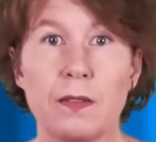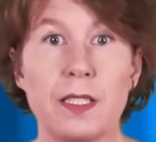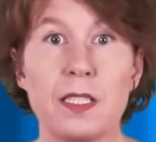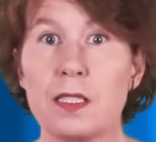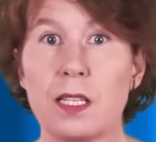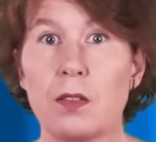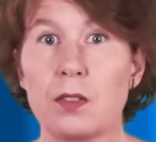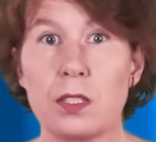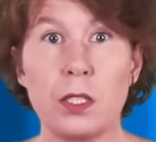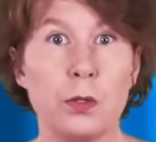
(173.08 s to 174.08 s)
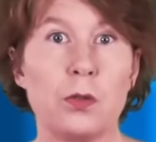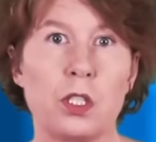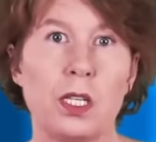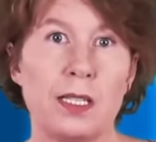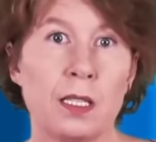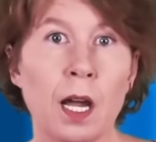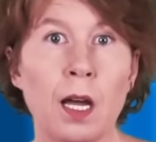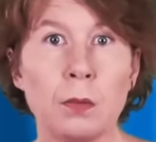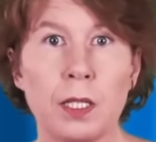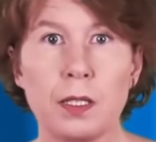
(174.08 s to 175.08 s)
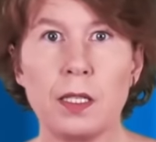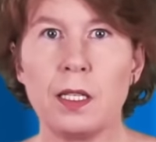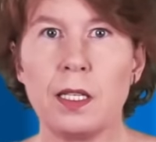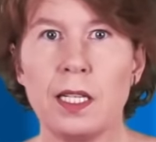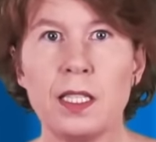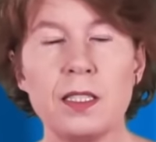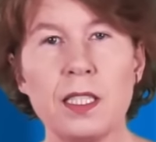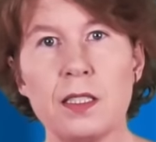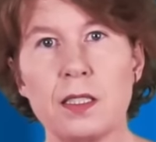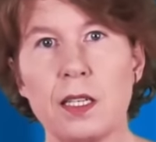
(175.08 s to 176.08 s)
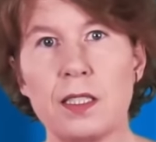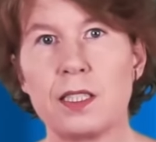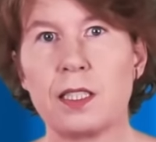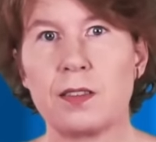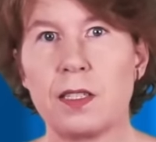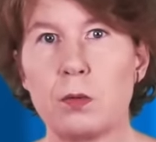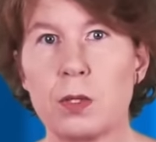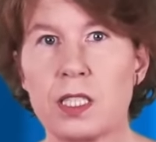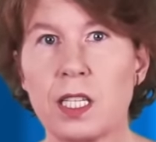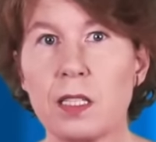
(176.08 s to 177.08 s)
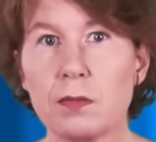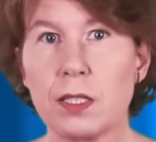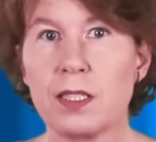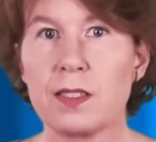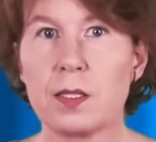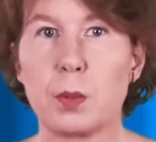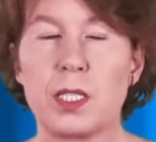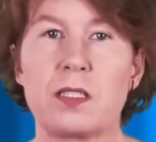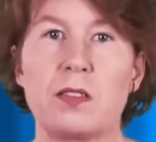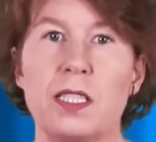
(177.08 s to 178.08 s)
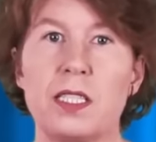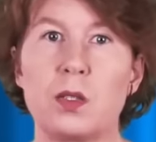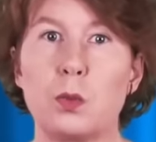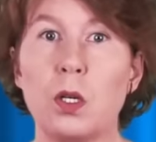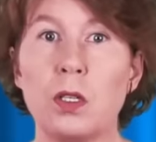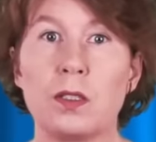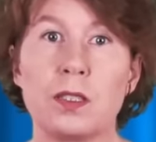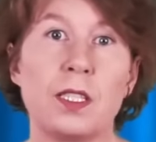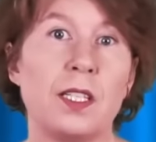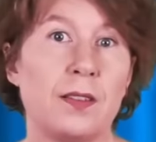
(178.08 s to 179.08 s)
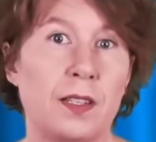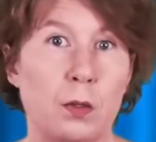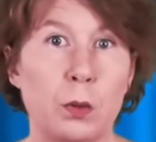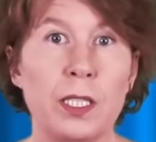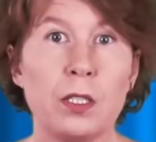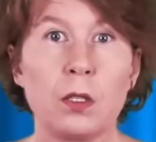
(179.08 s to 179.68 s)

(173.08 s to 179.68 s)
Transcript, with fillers: This sounds hugely alarming. Indeed, an article that was covering this press release warned that we